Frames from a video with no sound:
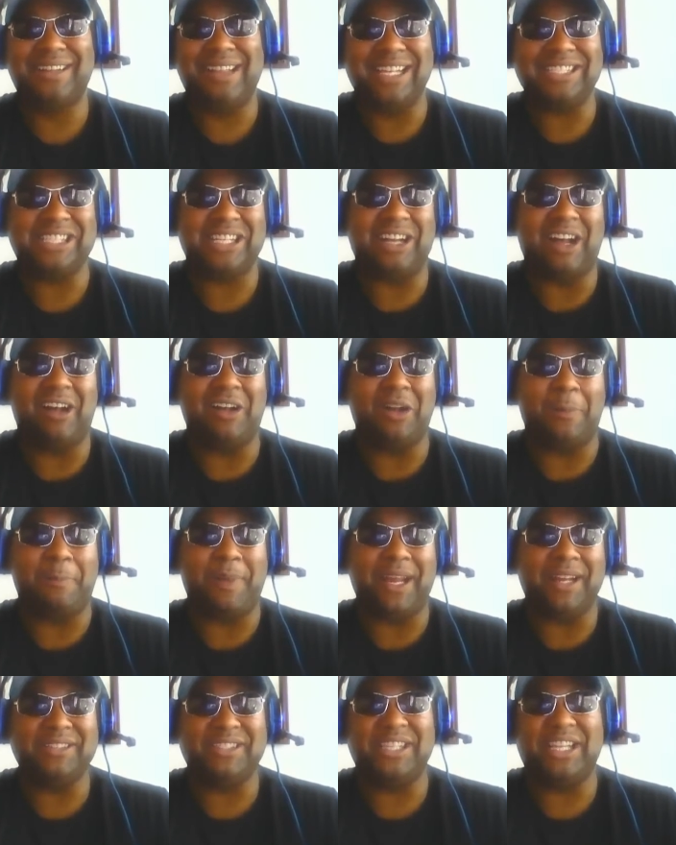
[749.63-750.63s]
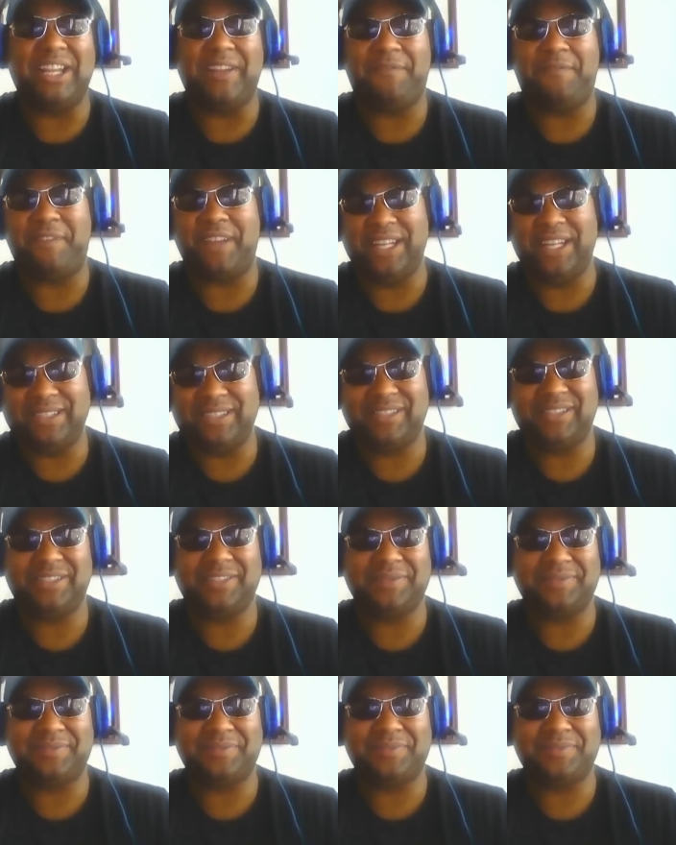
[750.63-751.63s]
the Chicago Bears
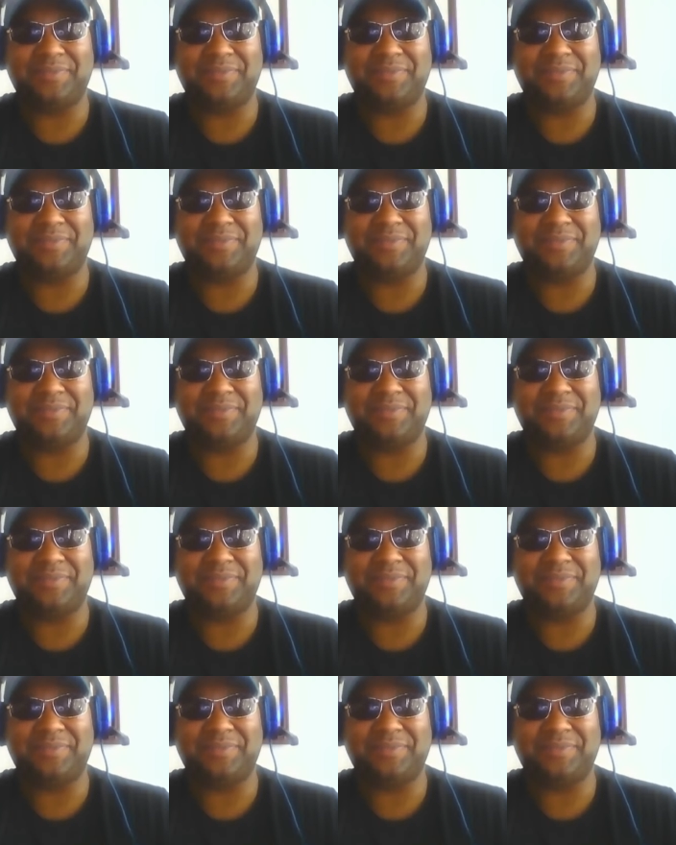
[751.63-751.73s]
defense.